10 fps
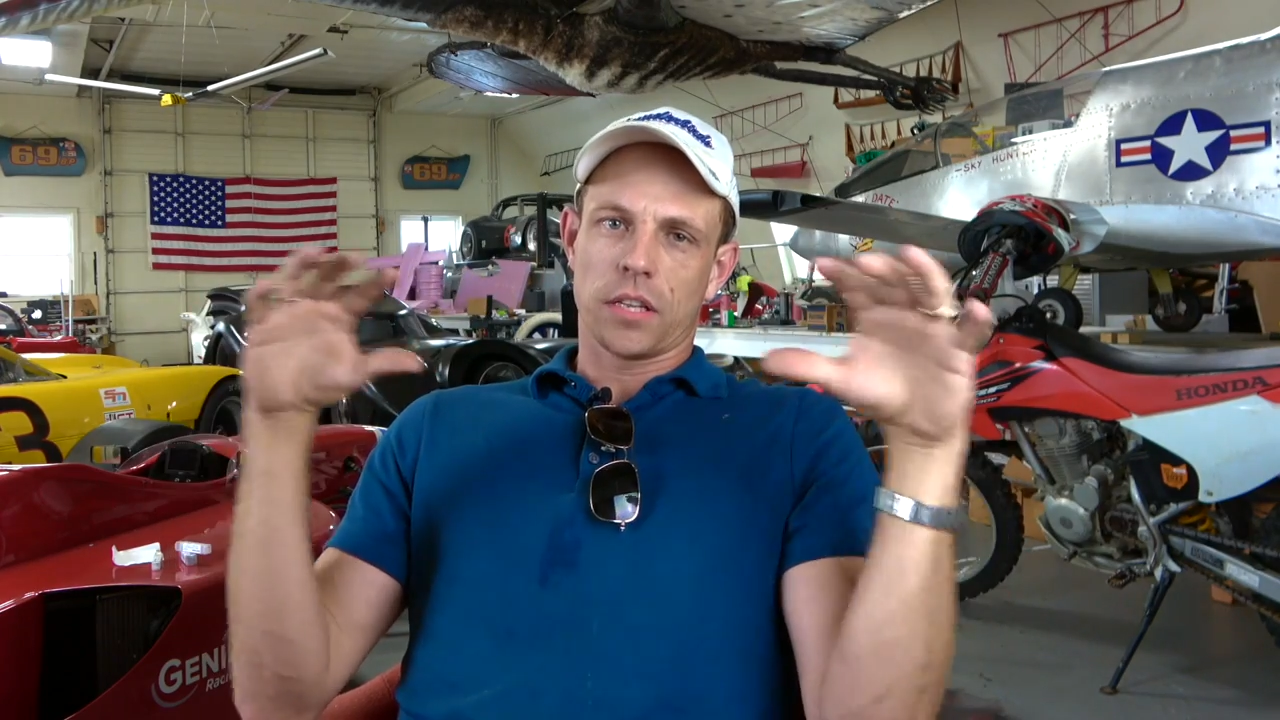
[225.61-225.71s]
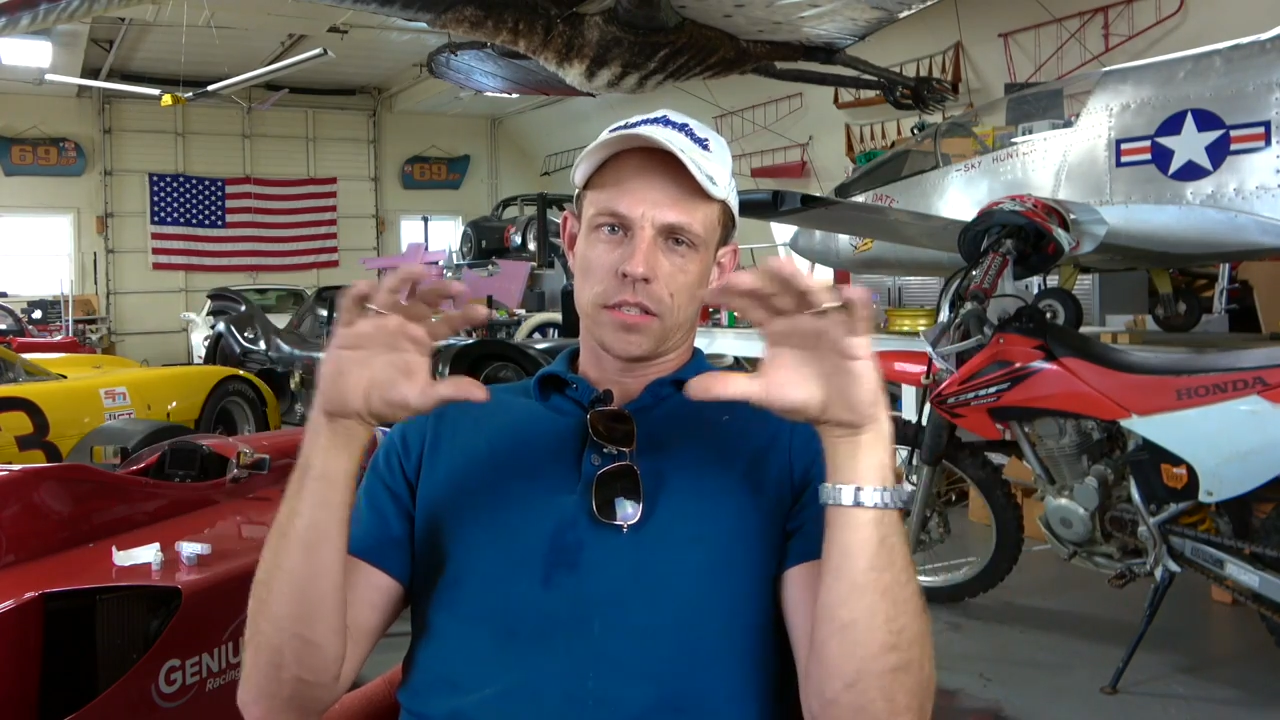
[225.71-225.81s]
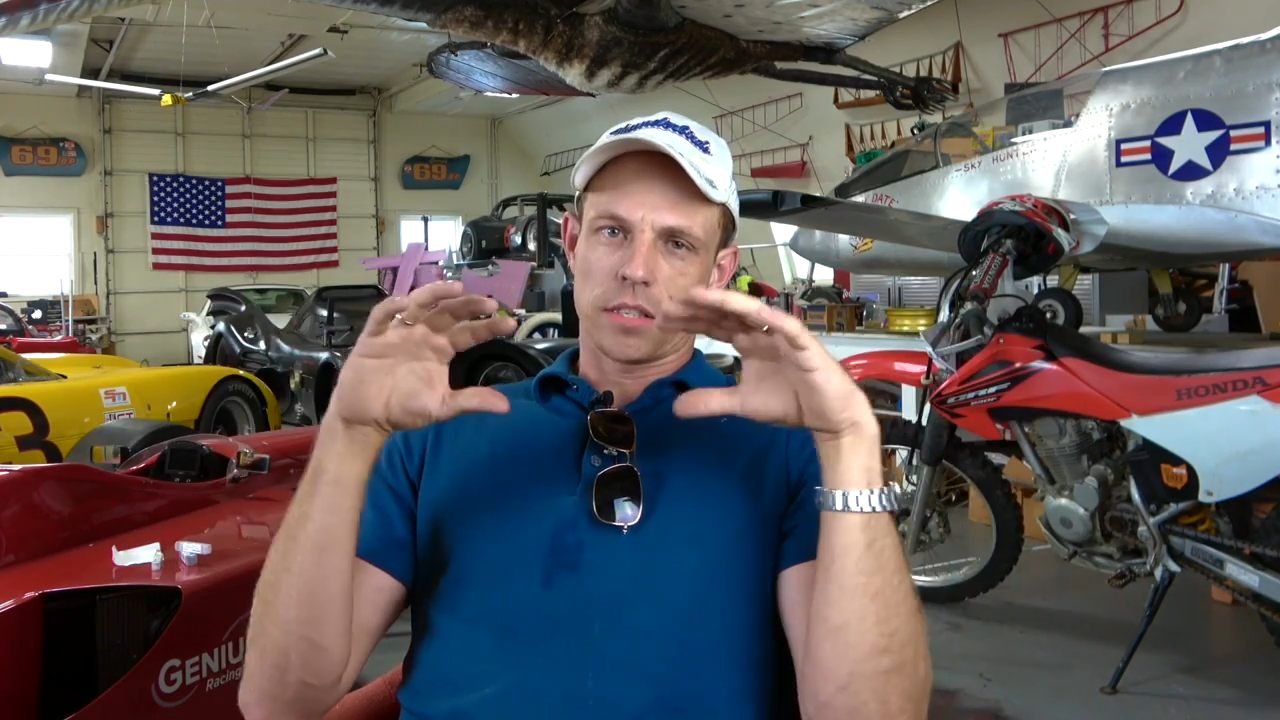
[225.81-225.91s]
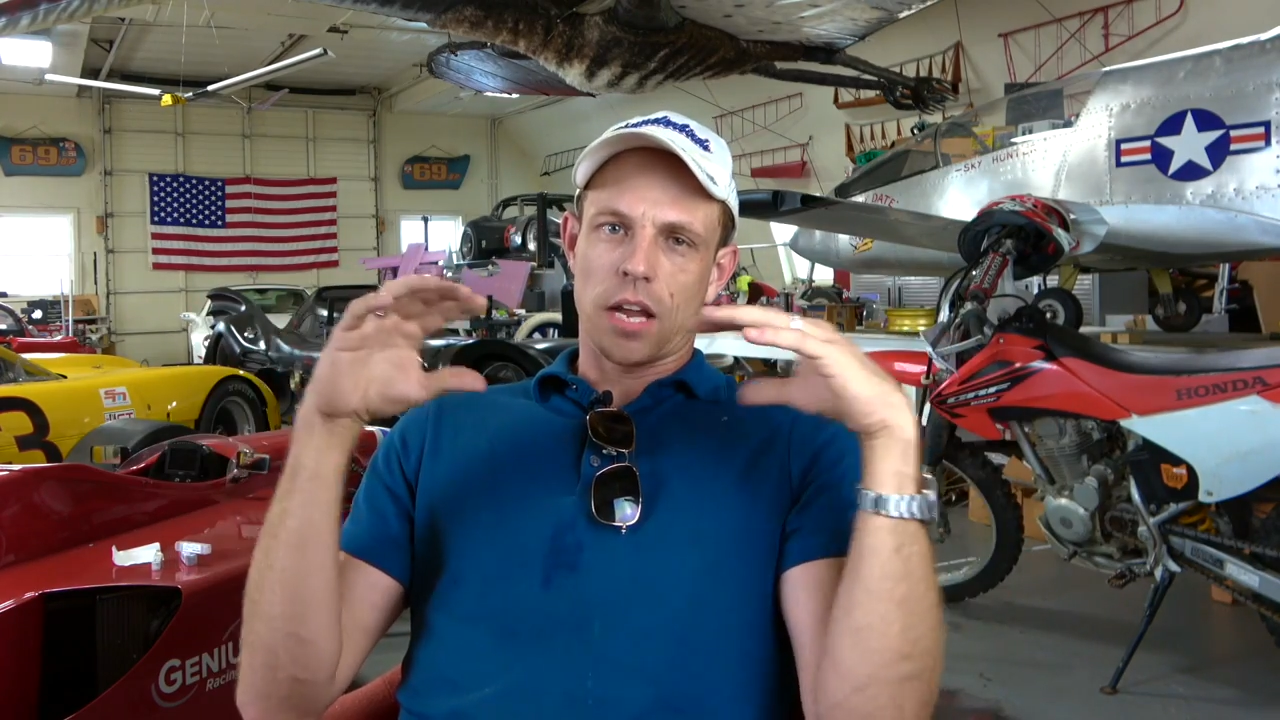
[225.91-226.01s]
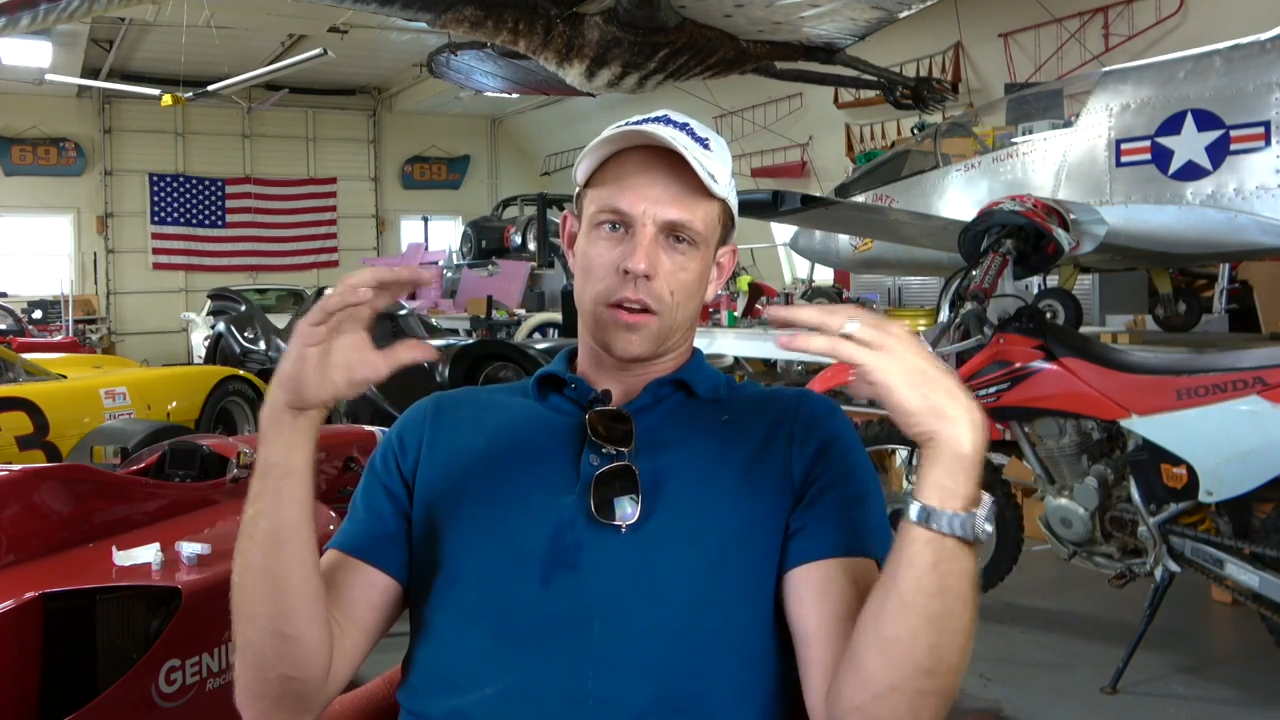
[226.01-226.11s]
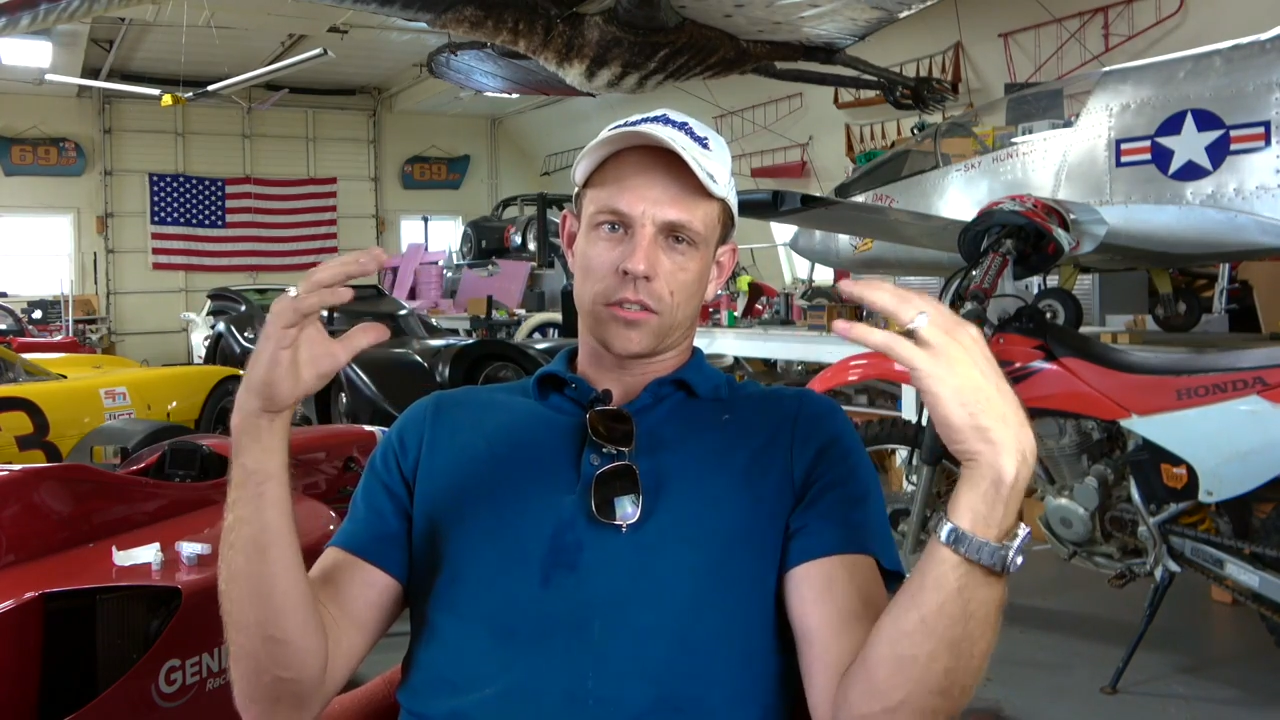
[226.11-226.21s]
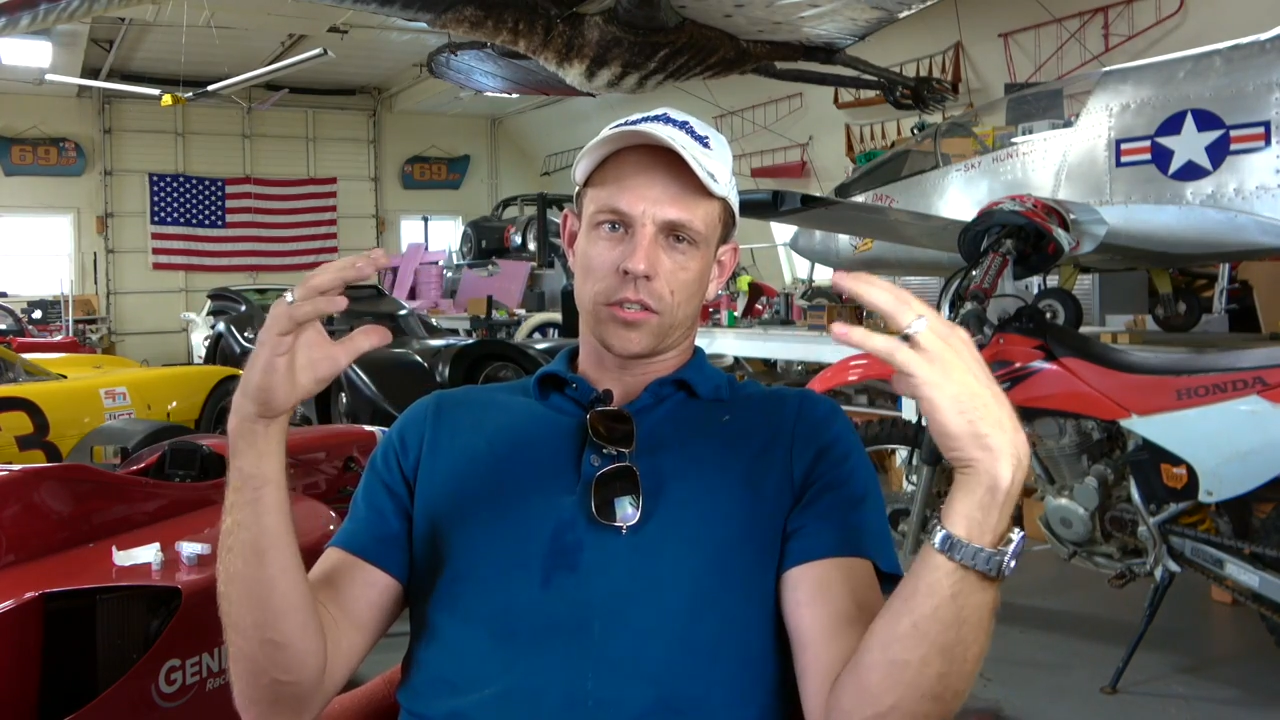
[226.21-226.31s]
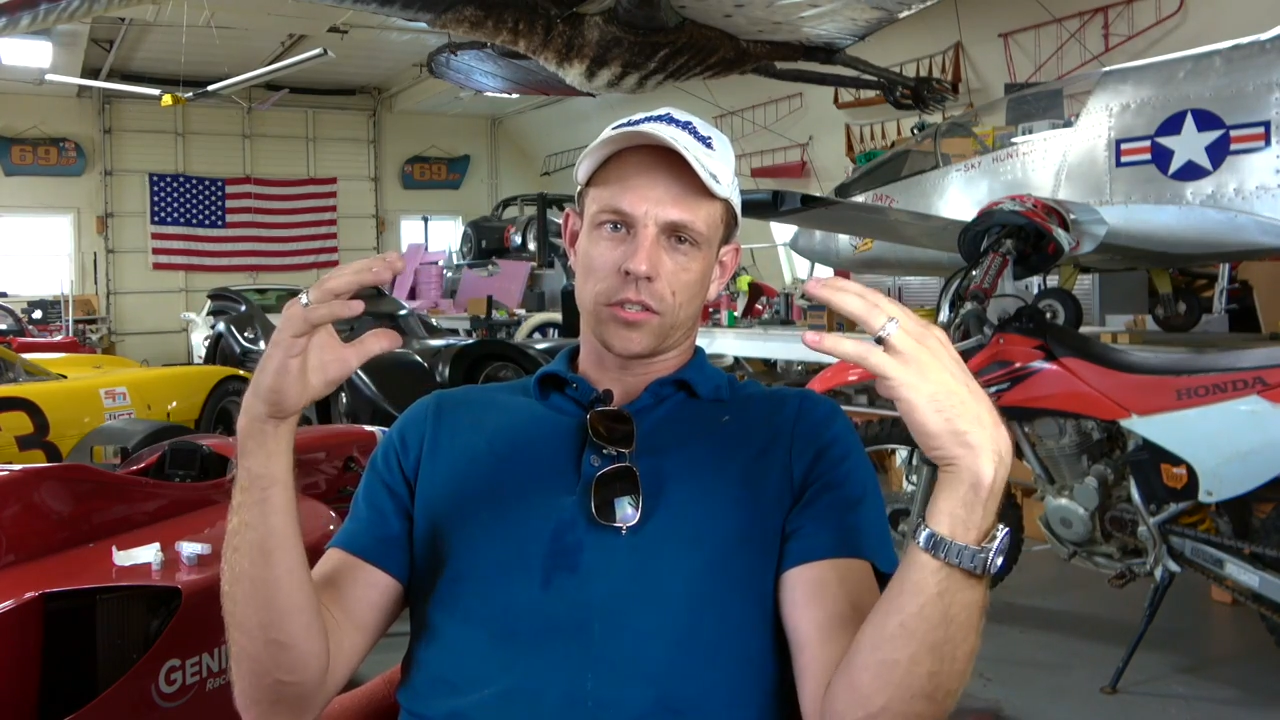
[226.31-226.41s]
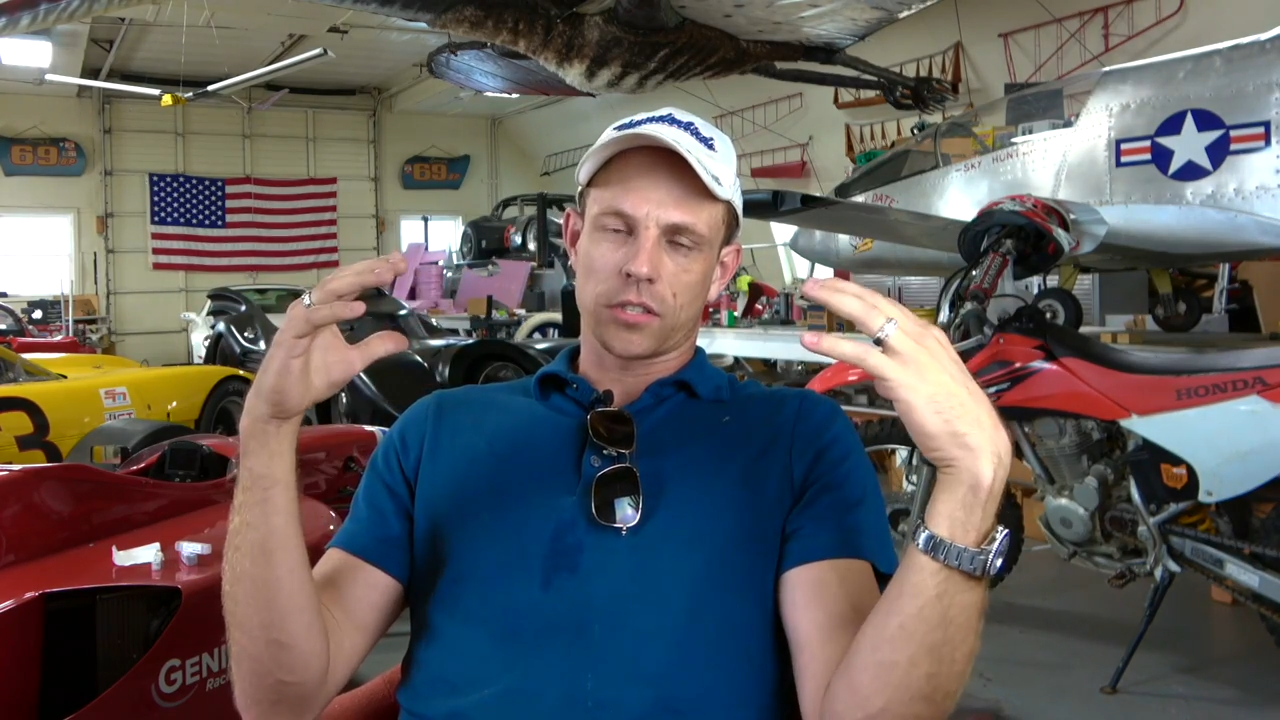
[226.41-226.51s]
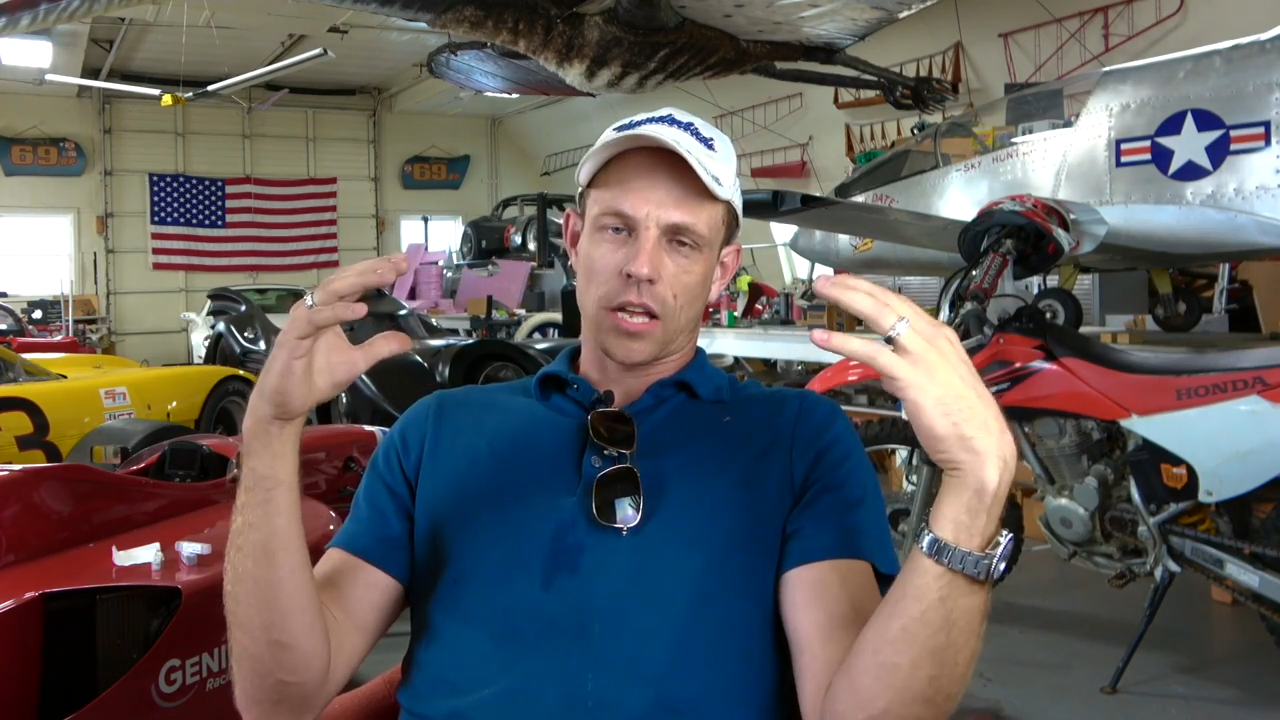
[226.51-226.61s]
Clint's
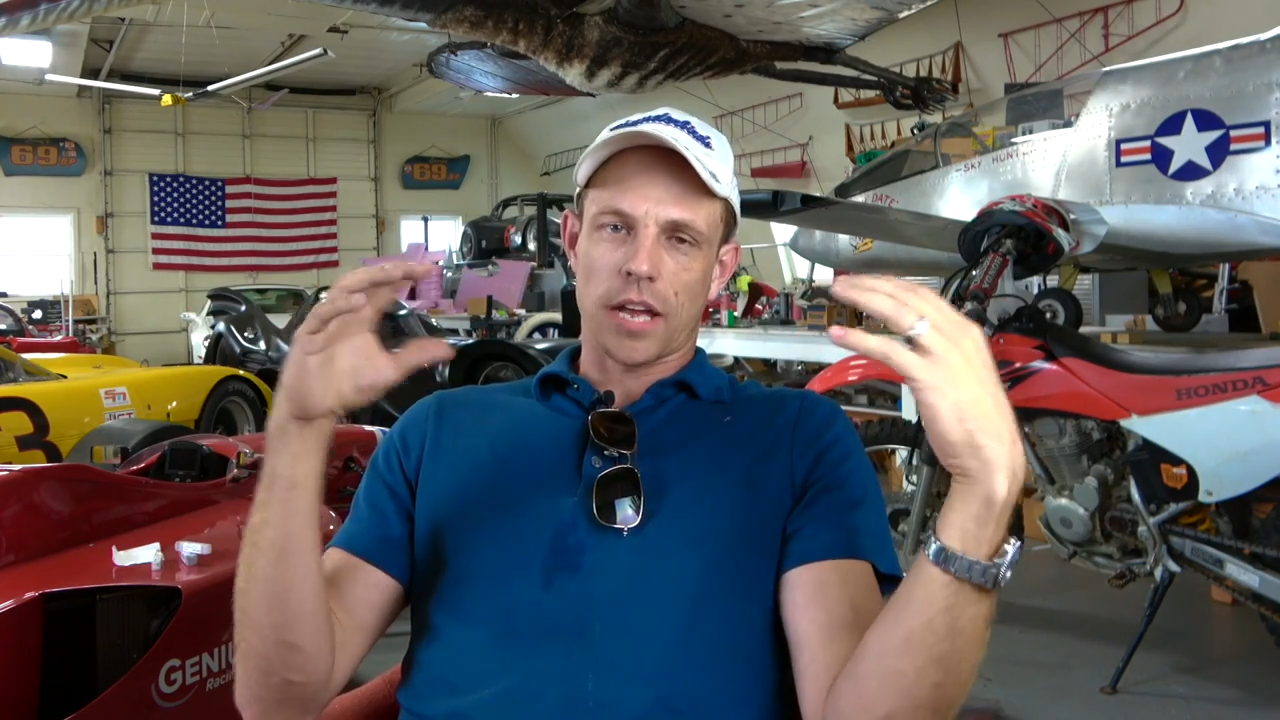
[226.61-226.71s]
character's